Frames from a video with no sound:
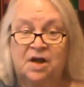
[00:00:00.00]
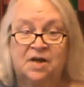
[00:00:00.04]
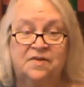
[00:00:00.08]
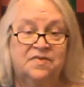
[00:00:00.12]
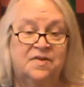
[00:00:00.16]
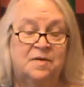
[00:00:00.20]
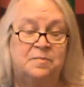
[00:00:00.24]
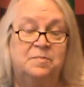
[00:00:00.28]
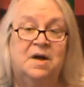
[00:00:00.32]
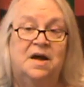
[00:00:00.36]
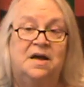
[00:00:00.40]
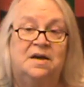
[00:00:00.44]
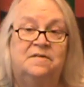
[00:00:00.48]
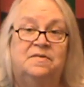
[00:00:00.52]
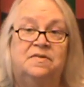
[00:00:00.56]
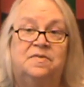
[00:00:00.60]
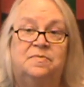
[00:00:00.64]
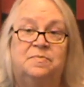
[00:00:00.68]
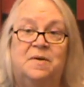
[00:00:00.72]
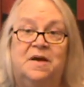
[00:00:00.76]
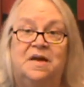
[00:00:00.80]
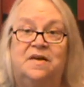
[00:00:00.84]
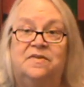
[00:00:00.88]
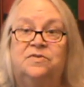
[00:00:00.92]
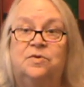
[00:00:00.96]
some kind of a
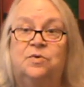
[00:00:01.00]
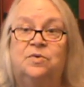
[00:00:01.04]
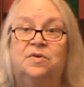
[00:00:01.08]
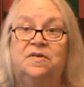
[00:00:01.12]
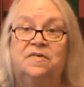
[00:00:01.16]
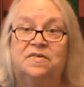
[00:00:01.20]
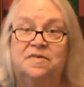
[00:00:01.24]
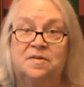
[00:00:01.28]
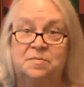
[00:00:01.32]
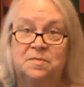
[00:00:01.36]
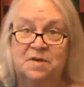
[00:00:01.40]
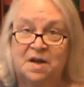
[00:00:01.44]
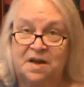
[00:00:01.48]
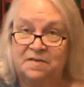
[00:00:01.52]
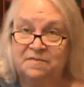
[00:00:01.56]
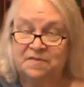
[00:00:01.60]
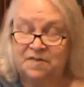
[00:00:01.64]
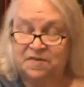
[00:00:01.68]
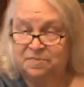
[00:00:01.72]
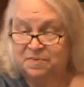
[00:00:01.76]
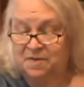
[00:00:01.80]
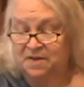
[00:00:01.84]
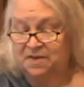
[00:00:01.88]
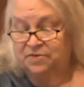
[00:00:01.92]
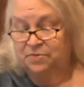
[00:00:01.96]
space, holding some kind of
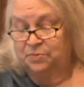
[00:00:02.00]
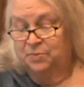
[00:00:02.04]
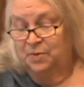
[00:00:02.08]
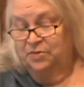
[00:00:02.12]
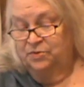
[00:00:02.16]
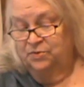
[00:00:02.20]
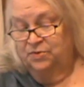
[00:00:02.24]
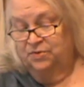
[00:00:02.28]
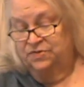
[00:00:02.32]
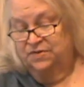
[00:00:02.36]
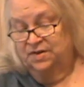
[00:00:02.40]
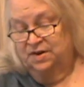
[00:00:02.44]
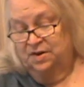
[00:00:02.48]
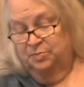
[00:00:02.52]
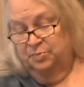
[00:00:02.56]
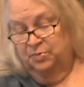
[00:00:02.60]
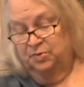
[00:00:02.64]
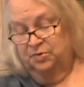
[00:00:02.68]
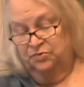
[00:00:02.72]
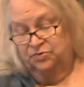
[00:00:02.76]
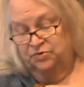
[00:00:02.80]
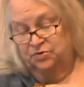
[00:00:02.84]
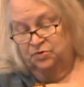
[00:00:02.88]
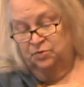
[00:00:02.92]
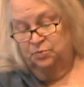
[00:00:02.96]
a space, whether it's in a
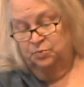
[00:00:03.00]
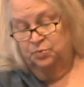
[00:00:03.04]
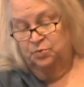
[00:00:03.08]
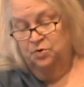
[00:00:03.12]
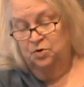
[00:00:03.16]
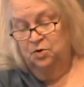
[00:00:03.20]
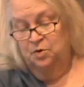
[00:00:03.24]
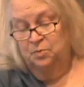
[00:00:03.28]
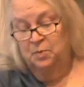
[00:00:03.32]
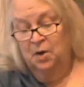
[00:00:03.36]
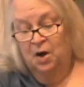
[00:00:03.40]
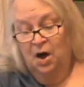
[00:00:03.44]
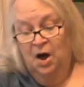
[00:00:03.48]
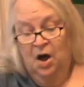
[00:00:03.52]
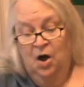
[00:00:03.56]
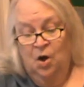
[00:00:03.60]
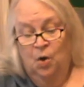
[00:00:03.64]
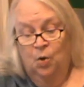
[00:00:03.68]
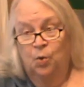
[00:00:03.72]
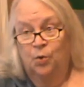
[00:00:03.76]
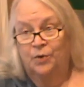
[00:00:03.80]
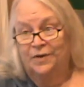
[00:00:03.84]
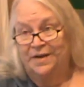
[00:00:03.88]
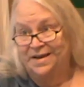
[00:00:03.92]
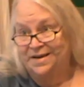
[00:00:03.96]
personal room
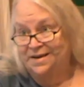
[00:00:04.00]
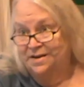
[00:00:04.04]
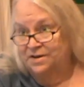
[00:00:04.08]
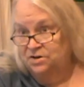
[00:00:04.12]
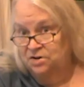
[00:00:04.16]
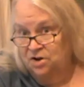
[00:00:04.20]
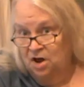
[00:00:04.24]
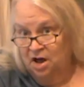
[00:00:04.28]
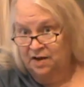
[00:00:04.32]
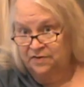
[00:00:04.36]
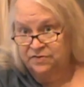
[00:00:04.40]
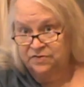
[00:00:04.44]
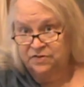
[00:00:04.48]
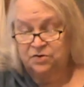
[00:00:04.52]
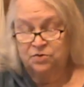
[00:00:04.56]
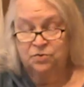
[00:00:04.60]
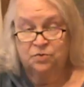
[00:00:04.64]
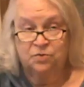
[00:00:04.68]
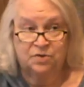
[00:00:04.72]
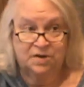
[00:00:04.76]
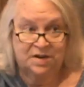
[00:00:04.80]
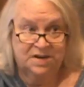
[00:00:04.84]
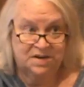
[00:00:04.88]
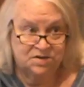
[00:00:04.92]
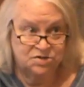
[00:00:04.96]
or in a closet
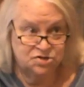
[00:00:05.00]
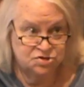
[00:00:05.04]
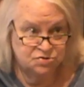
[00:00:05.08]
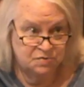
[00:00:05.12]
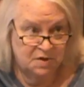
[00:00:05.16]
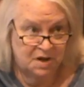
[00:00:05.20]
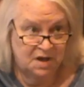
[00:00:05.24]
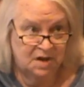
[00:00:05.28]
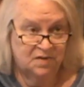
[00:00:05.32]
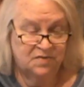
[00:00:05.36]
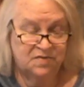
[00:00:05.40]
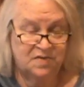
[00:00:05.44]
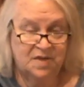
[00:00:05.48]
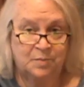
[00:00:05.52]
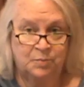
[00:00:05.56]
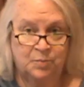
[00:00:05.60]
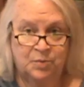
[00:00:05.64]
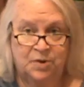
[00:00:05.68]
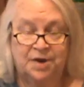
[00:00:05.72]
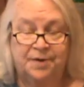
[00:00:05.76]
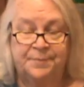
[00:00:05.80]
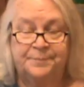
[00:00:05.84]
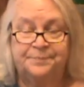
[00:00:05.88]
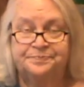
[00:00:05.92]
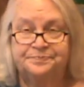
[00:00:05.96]
or in a trunk
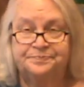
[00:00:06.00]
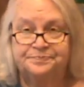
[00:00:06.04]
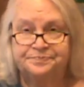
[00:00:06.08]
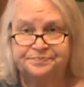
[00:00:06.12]
somewhere